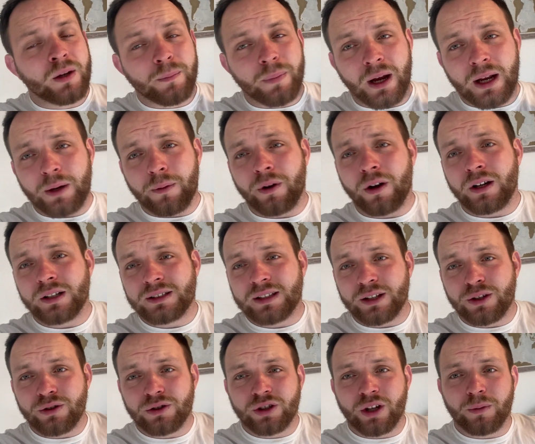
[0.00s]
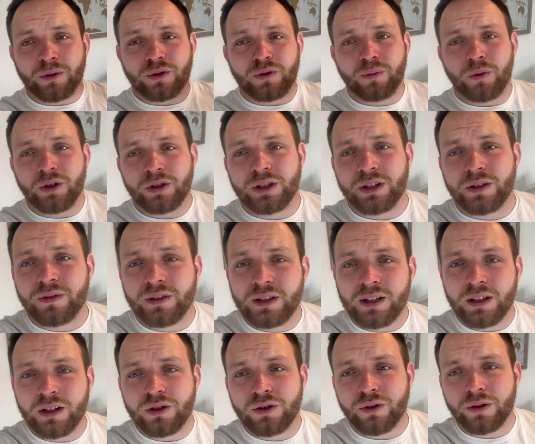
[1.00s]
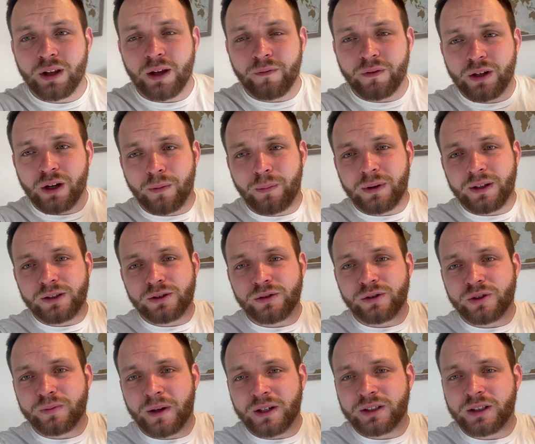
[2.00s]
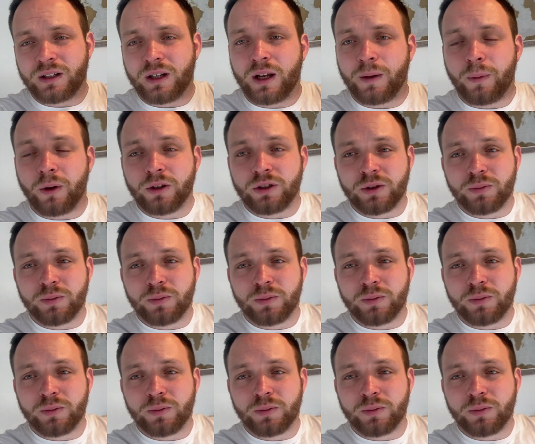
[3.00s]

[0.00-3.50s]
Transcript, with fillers: But anyway, guys, thank you so much for watching. If you did enjoy that video, please do smash that like button.